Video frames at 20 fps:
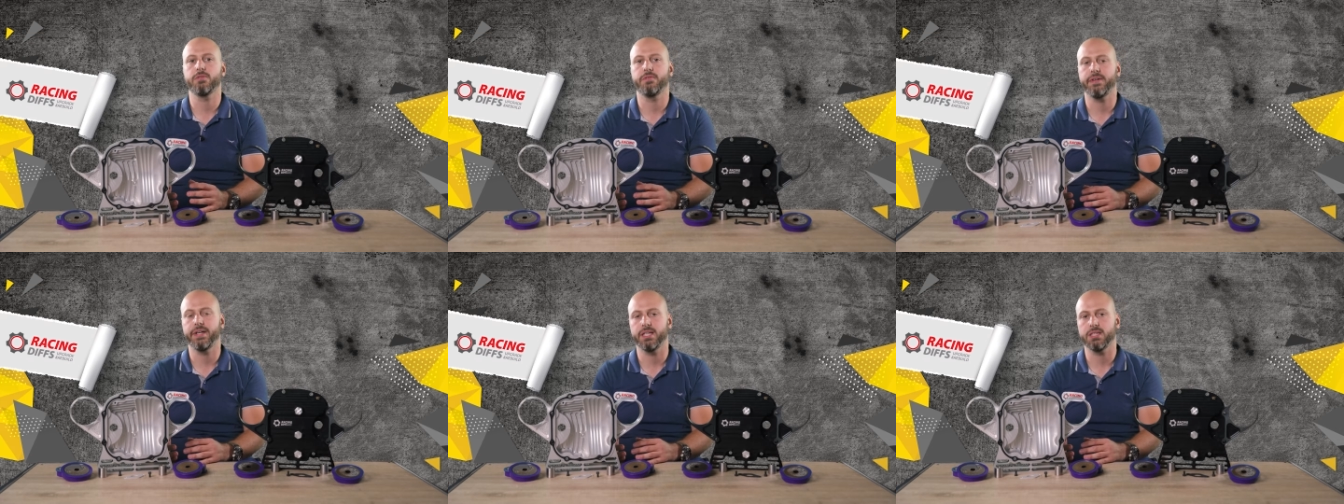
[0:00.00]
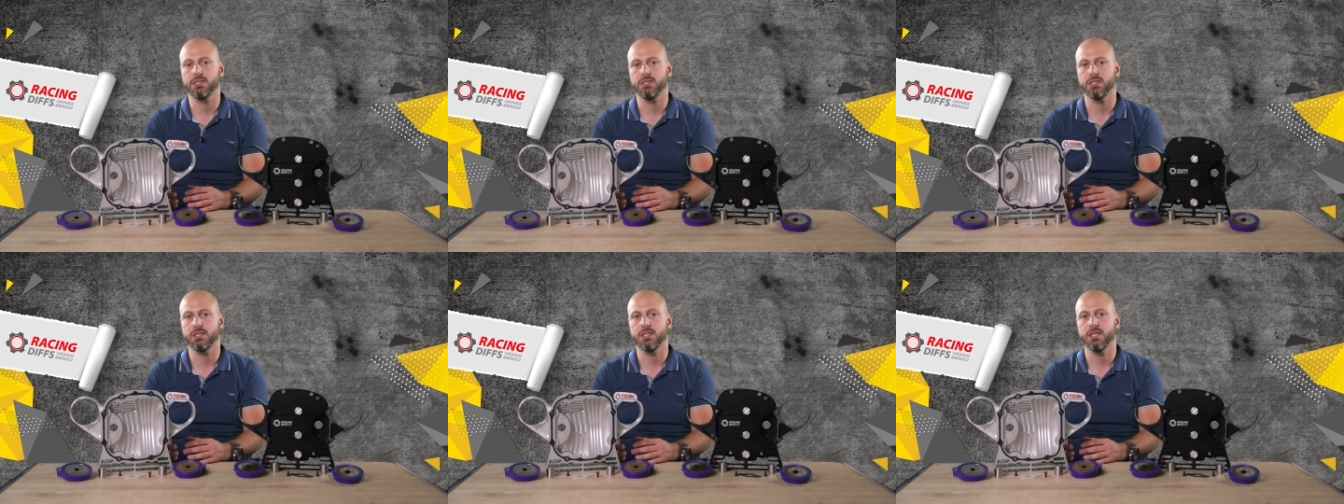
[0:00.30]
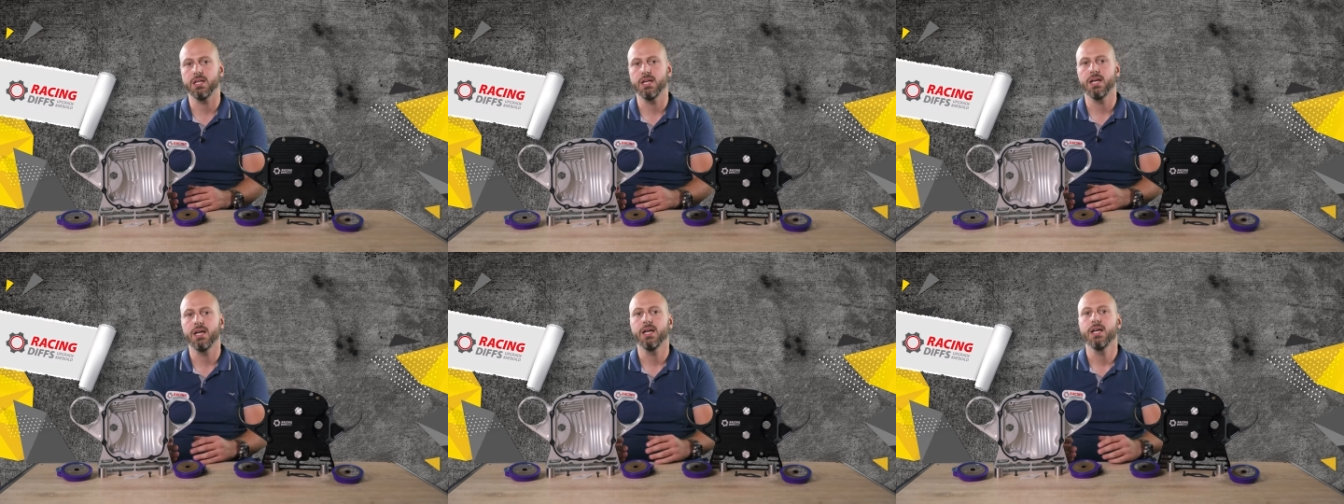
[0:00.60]
faster.
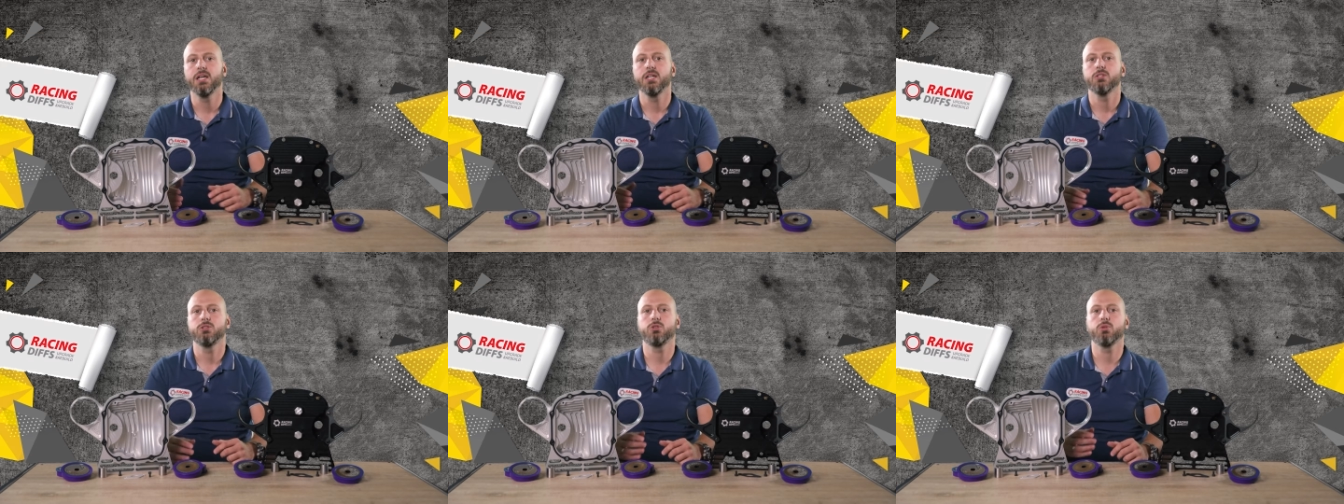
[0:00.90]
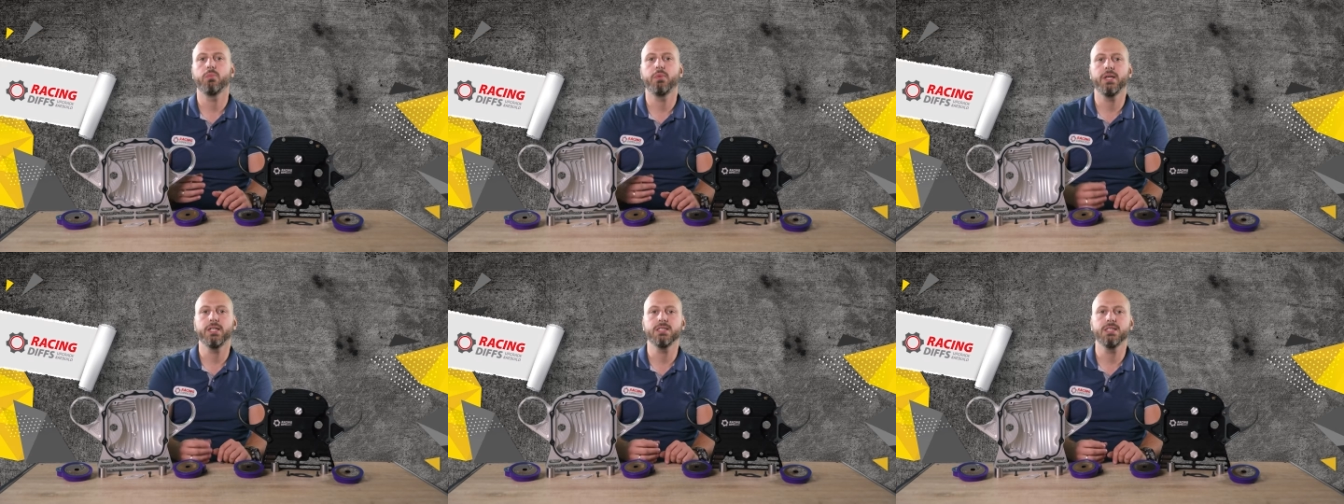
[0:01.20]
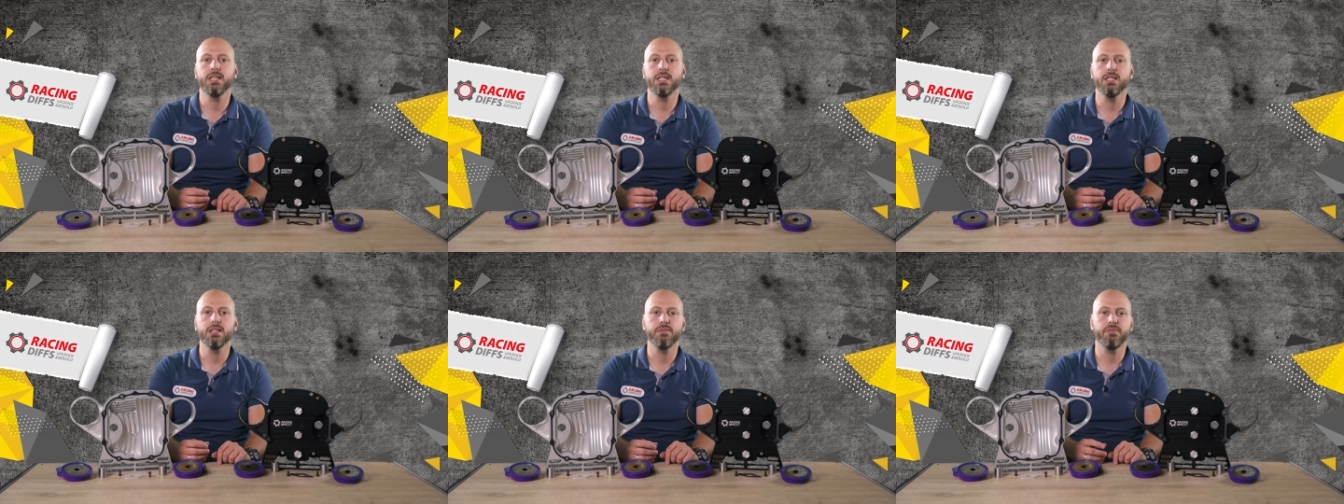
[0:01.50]
So
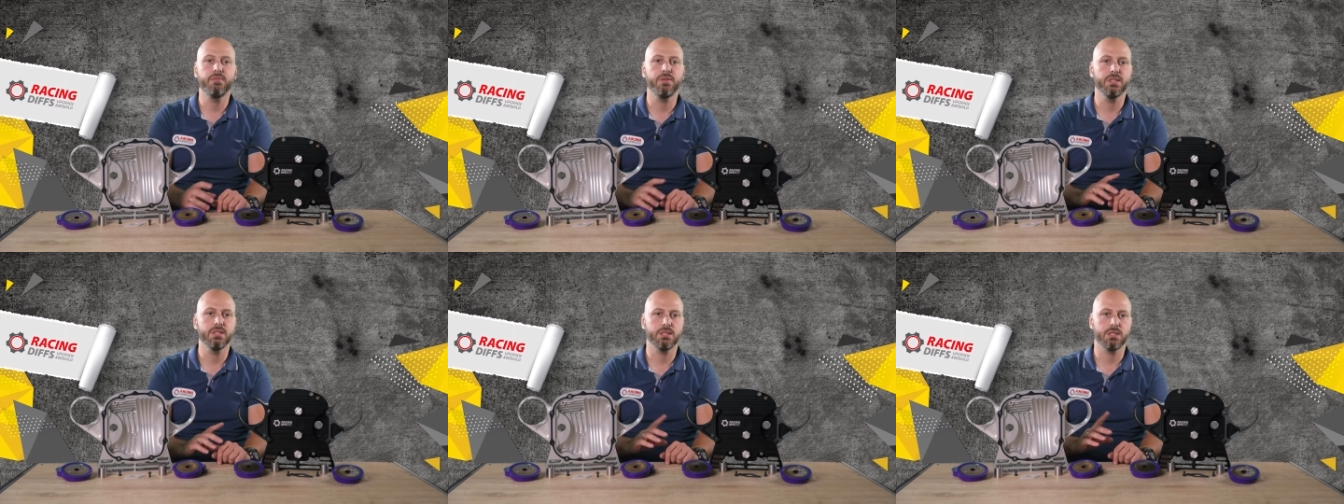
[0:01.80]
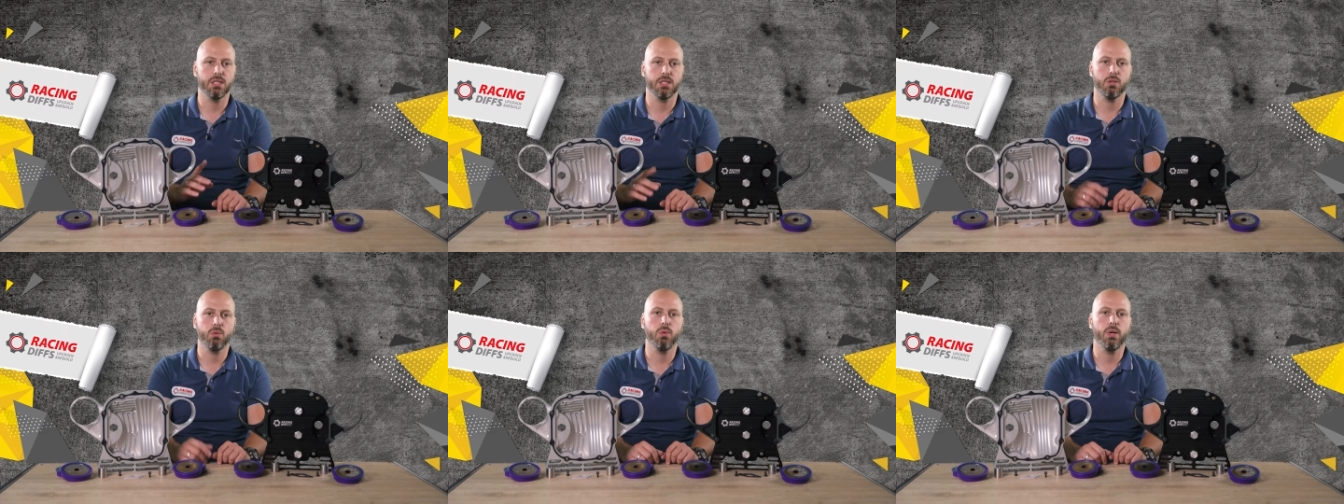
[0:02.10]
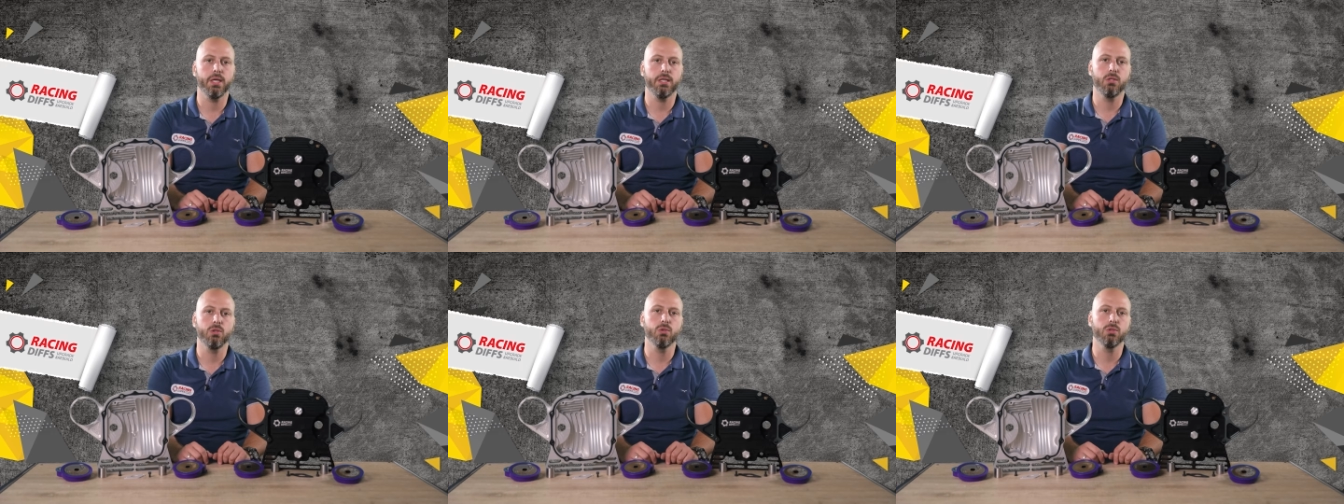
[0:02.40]
basically fins are
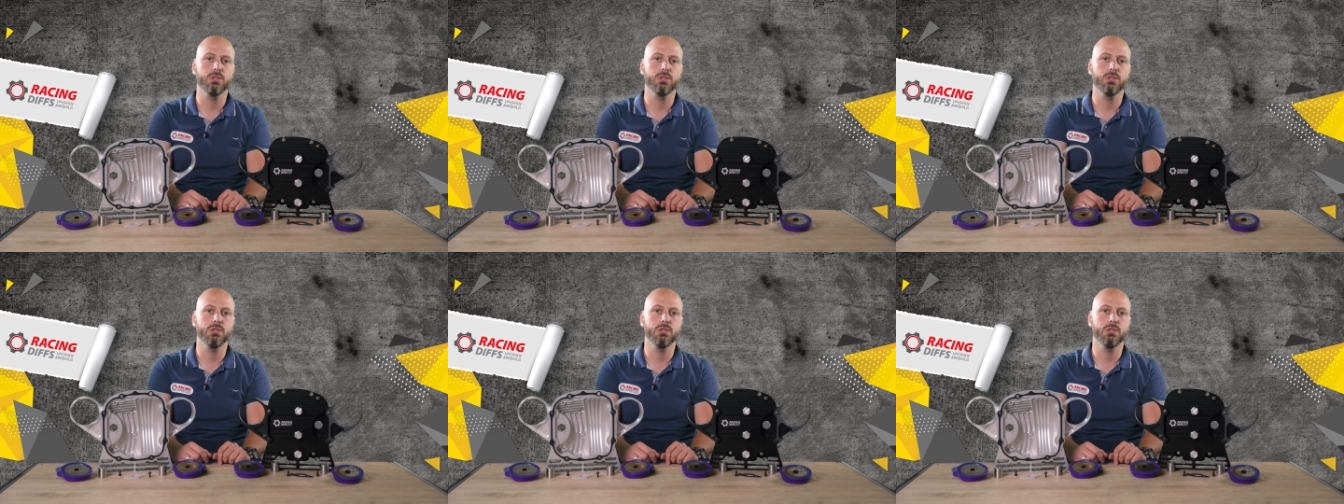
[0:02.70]
quite